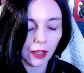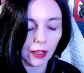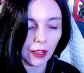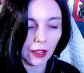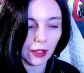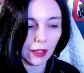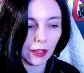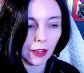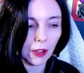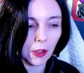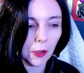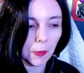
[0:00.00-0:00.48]

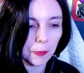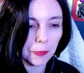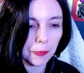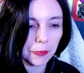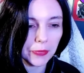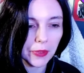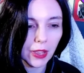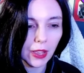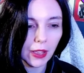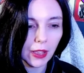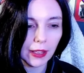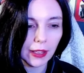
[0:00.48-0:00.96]
um
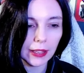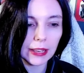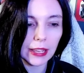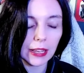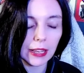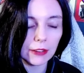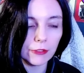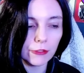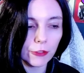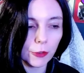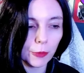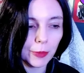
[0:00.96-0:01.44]
it
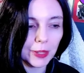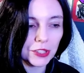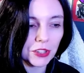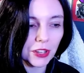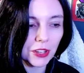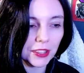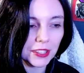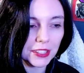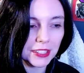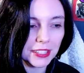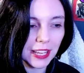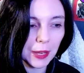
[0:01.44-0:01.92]
had information
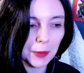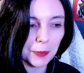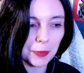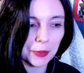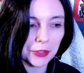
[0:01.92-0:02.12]
on the date,